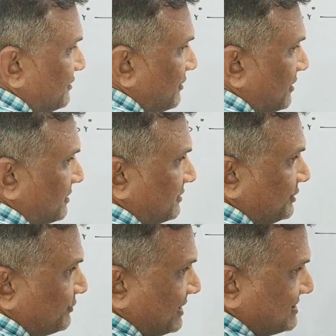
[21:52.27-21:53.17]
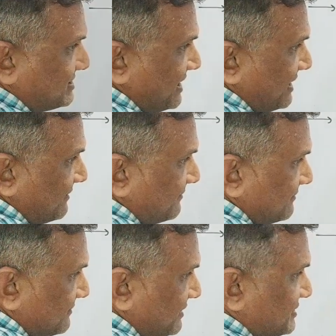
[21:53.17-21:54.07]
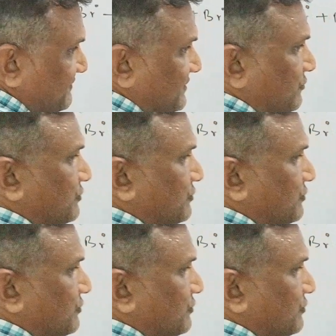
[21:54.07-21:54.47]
you can say this one